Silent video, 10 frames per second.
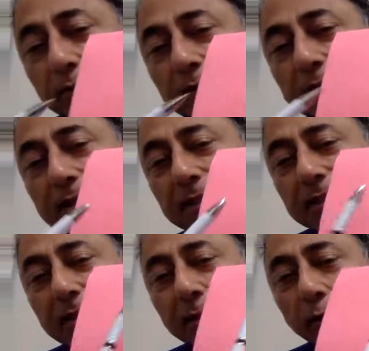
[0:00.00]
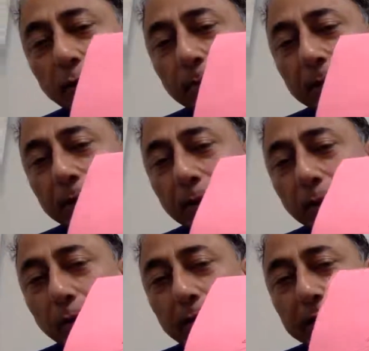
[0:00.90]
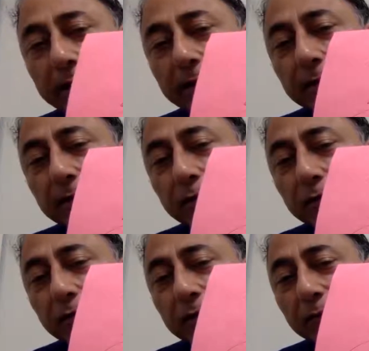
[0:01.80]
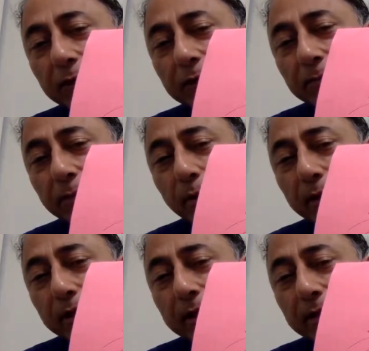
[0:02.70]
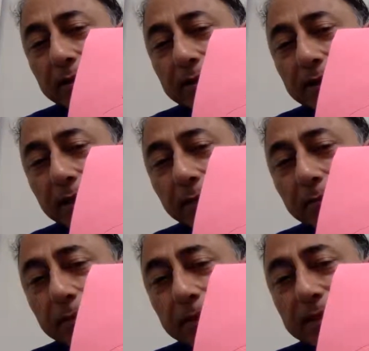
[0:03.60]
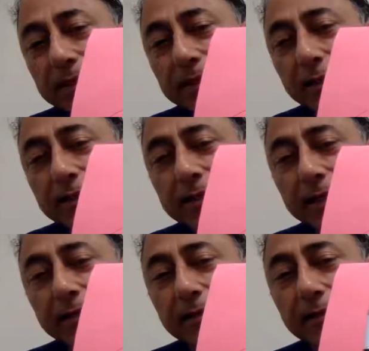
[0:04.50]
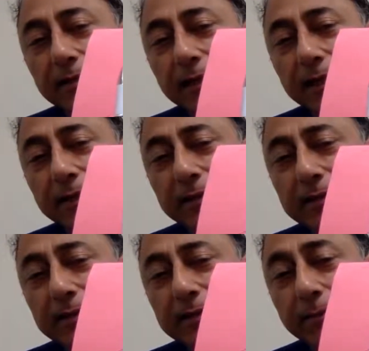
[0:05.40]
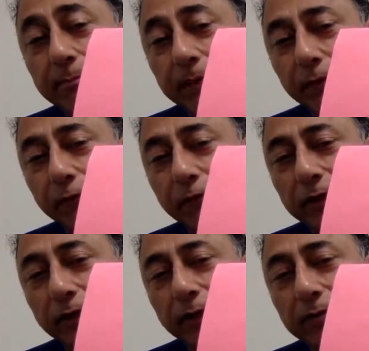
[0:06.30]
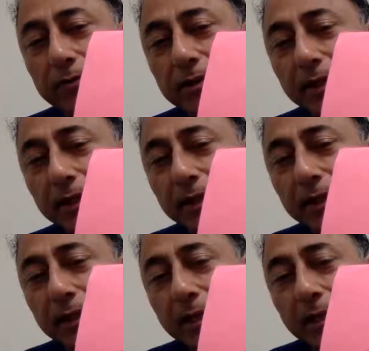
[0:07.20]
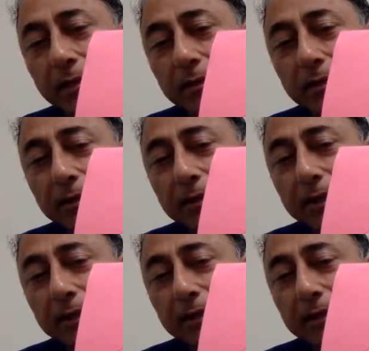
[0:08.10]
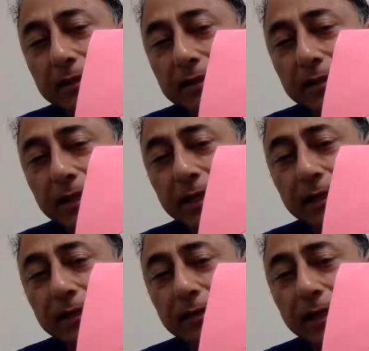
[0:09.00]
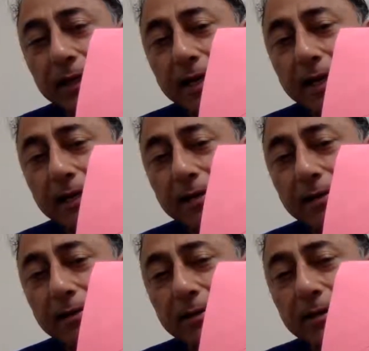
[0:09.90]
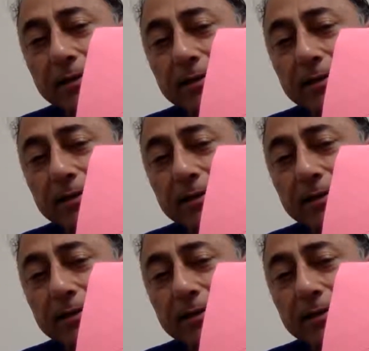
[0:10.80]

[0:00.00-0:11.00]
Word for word: so this is the normal cornea. If you see one important concept, this is the center and this is the periphery or outside. The thickness here and here is